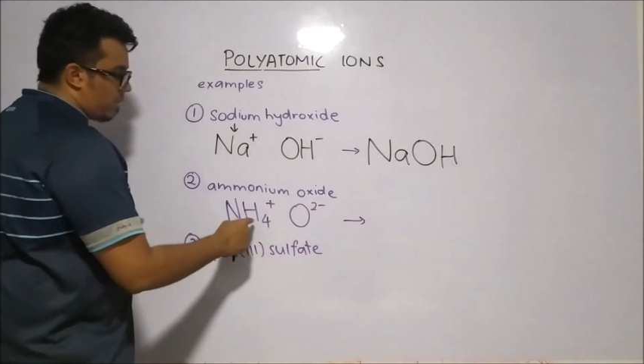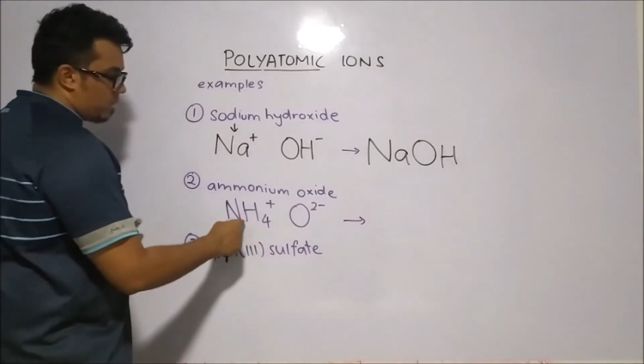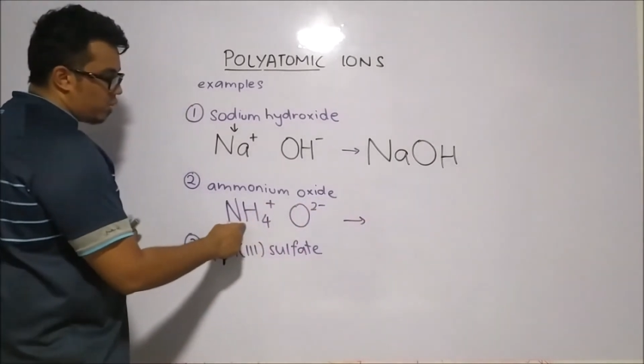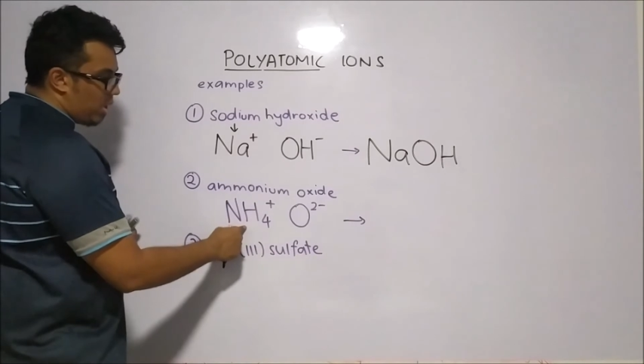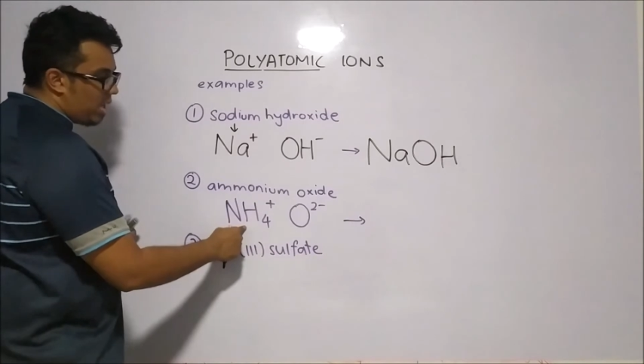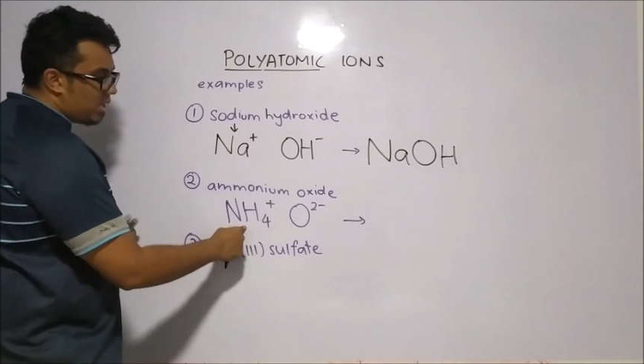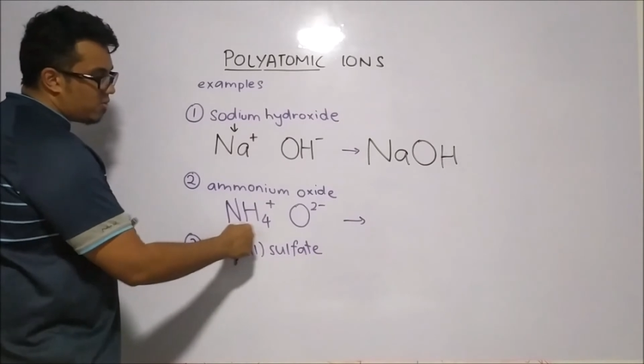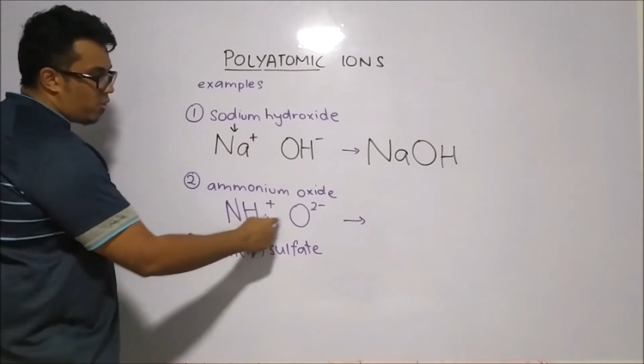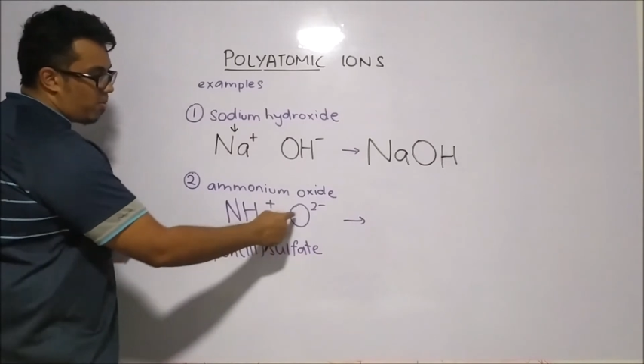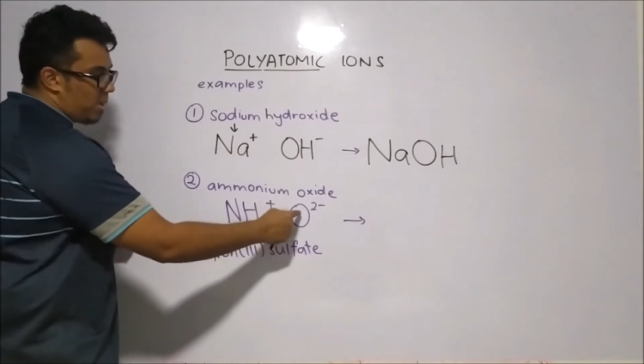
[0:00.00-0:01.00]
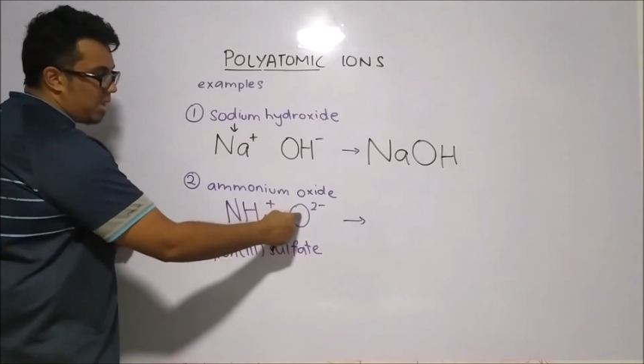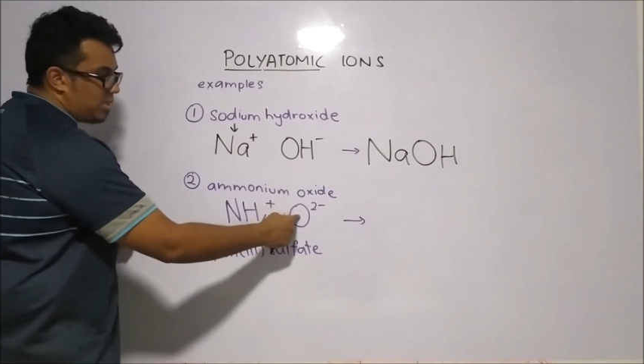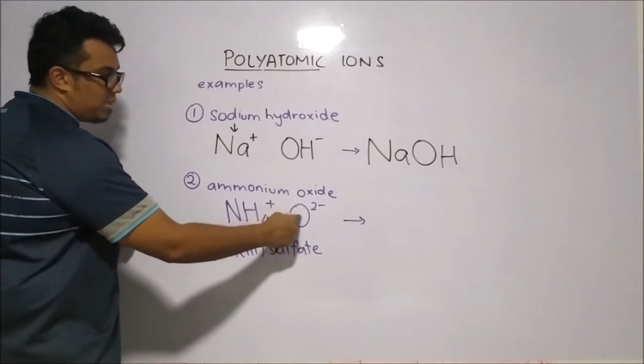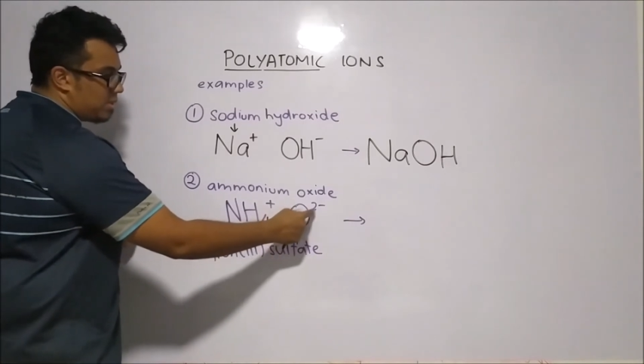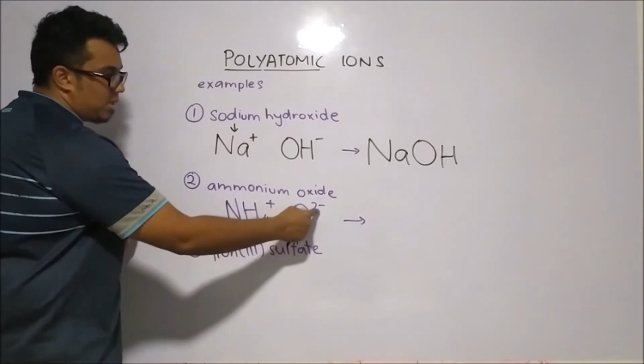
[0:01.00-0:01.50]
So NH4
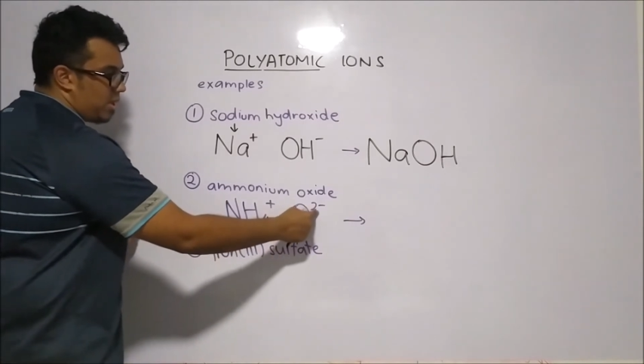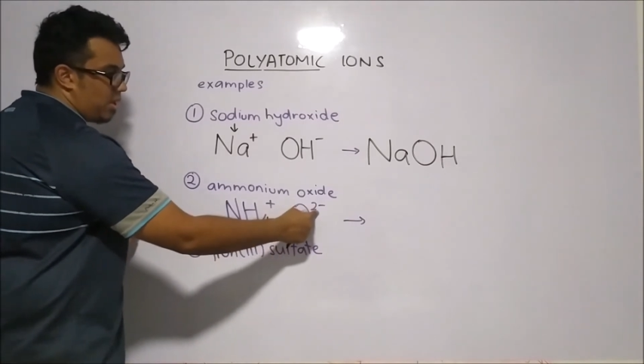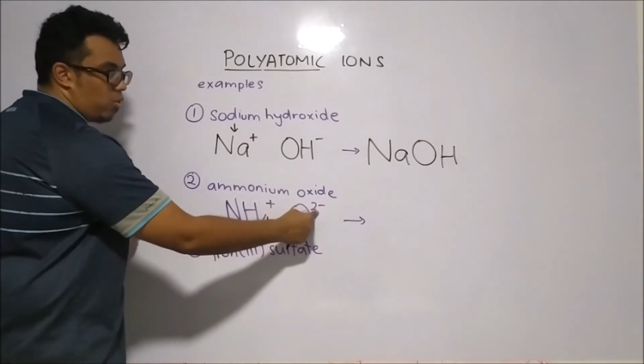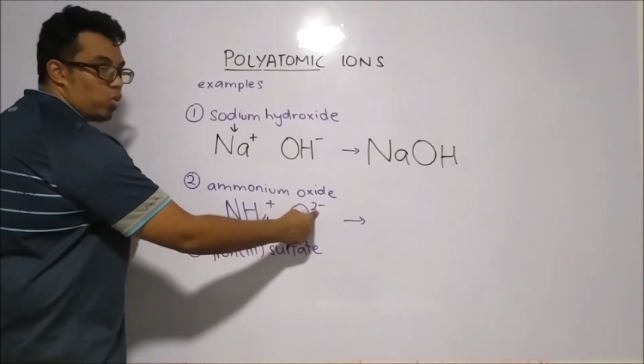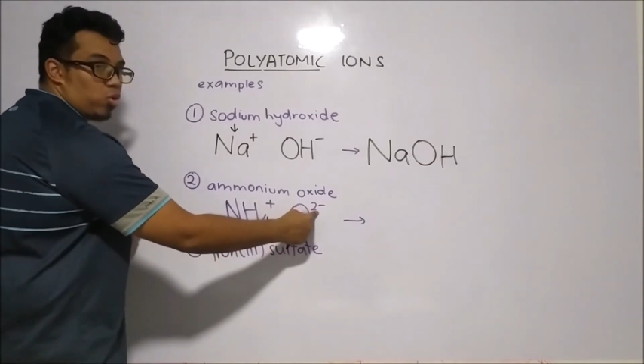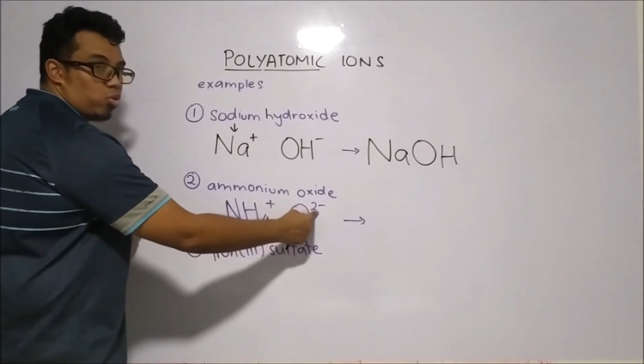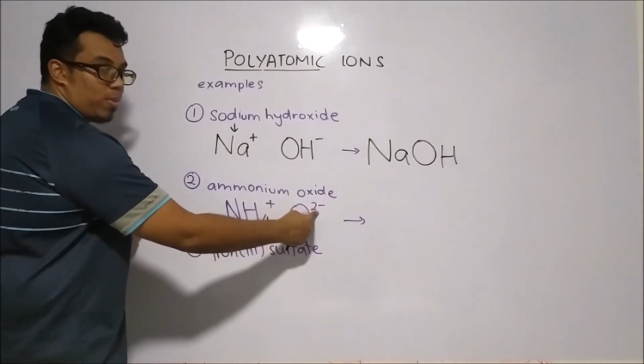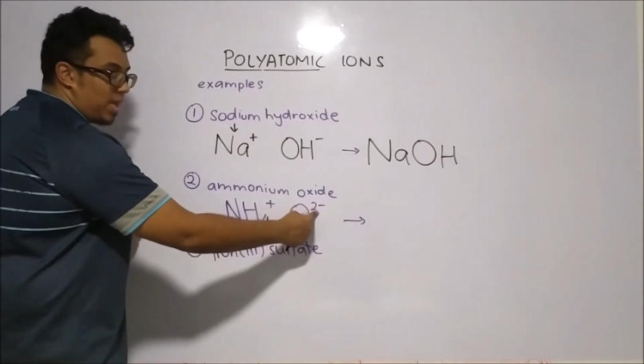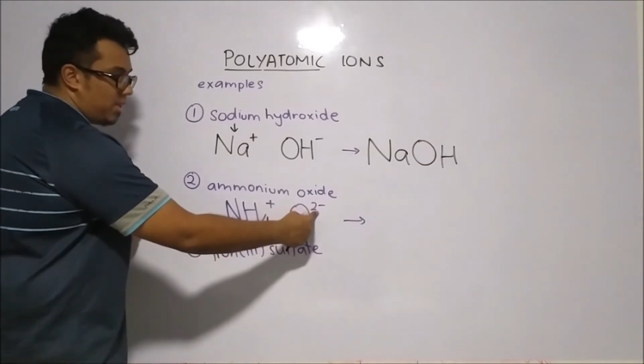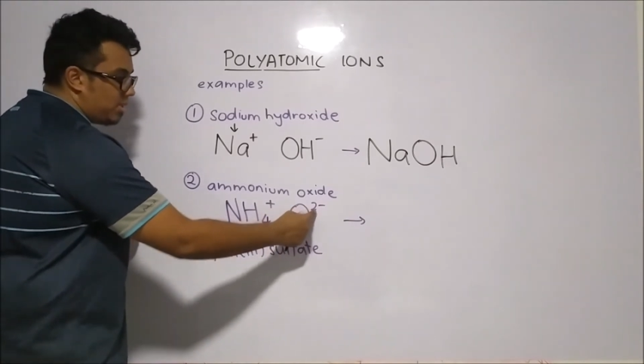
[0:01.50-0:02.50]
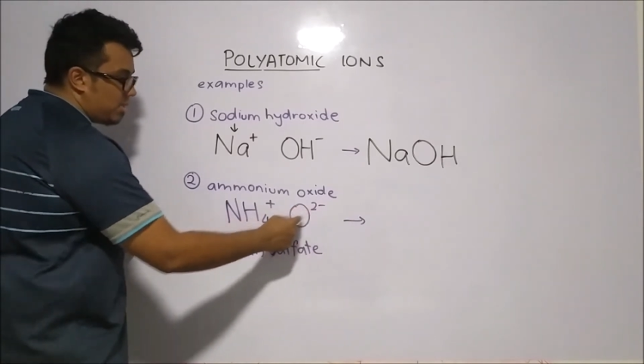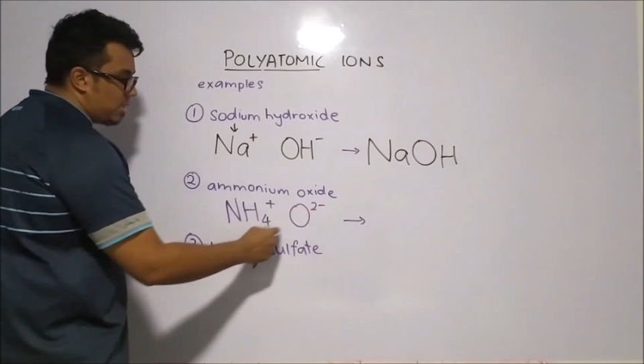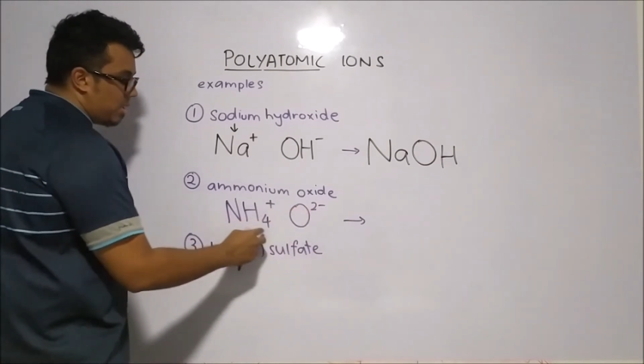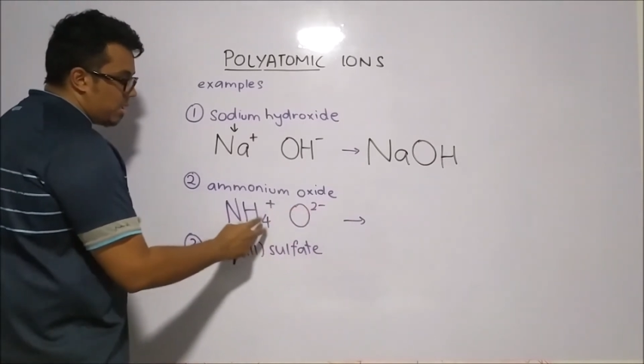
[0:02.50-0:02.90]
plus and O2 minus.